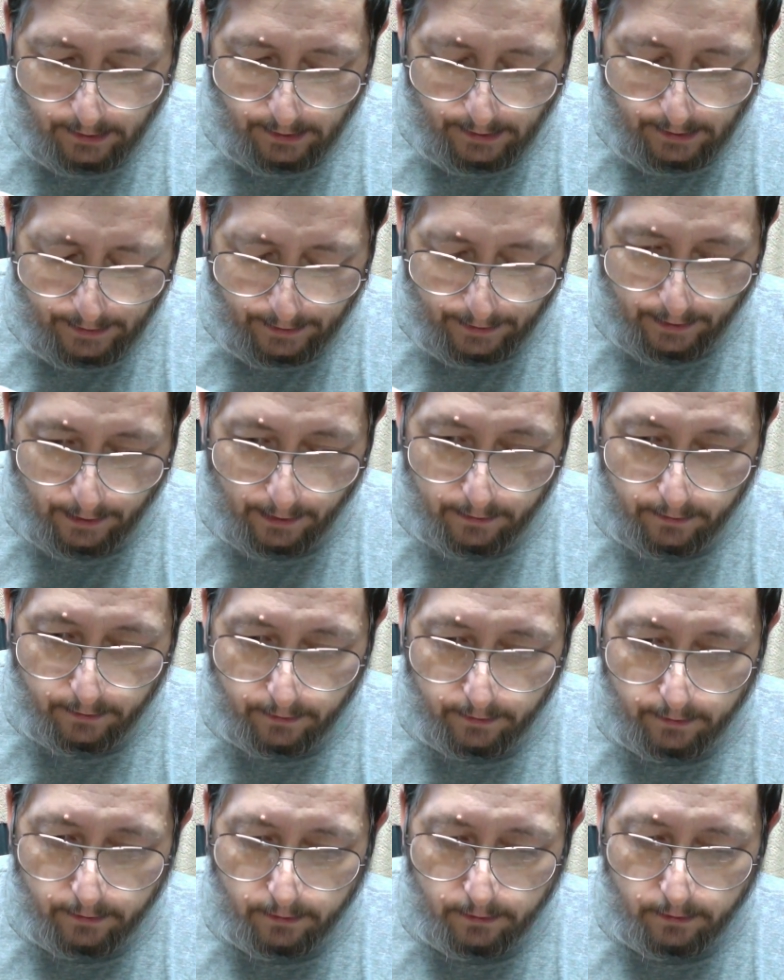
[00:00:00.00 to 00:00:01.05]
and
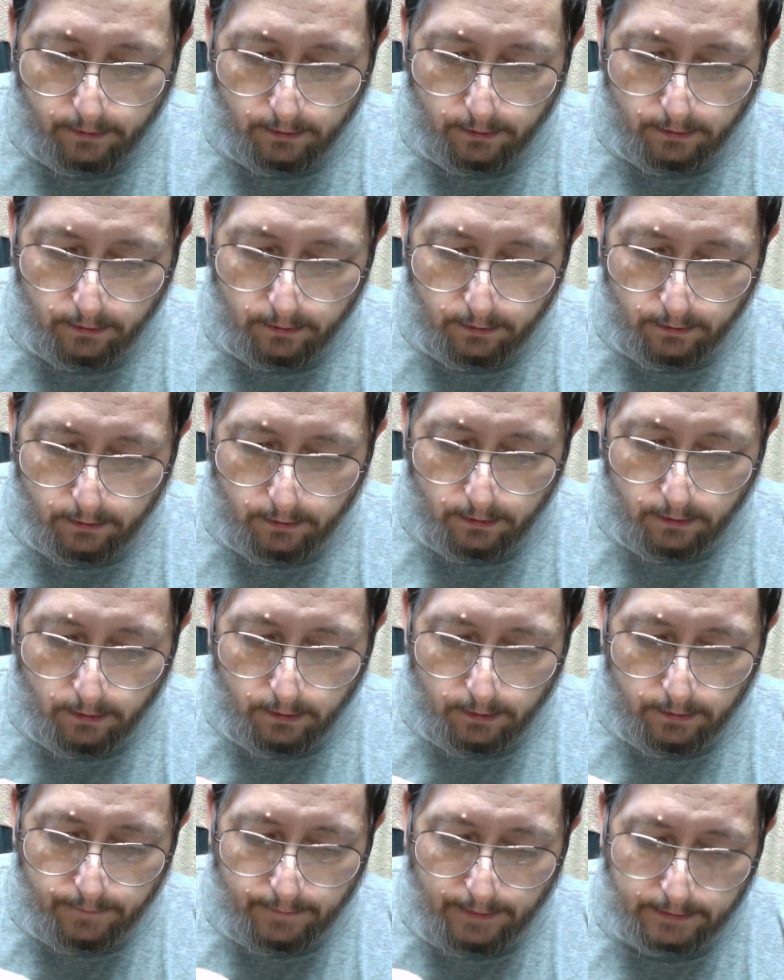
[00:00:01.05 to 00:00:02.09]

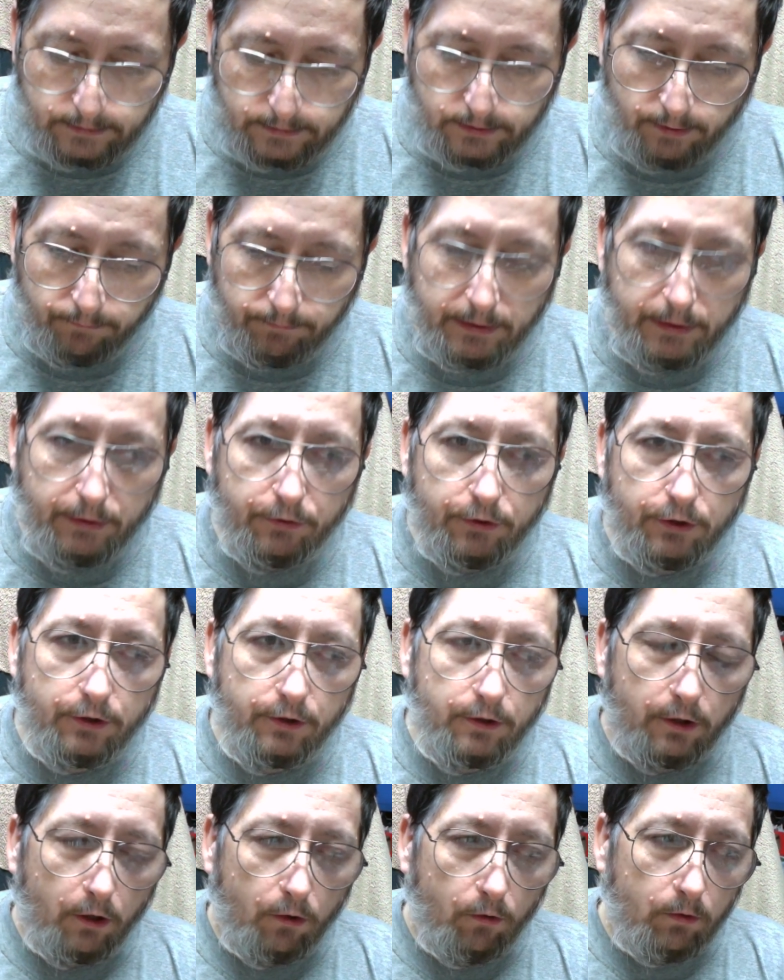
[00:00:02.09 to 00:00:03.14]
that's something you should
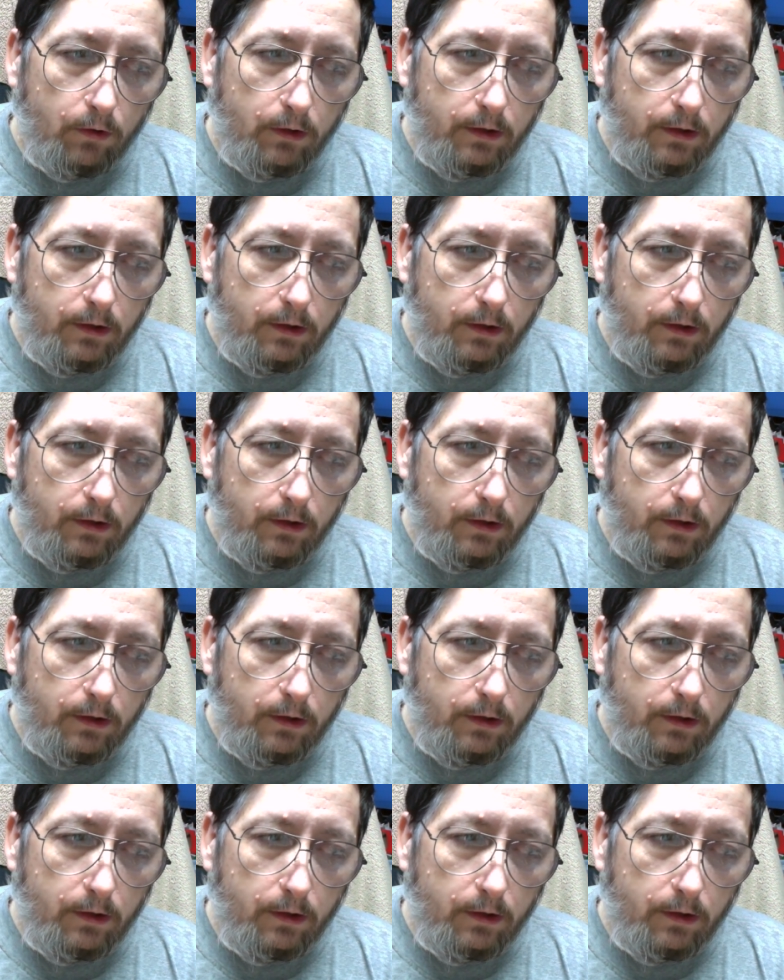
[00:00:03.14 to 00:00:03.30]
know.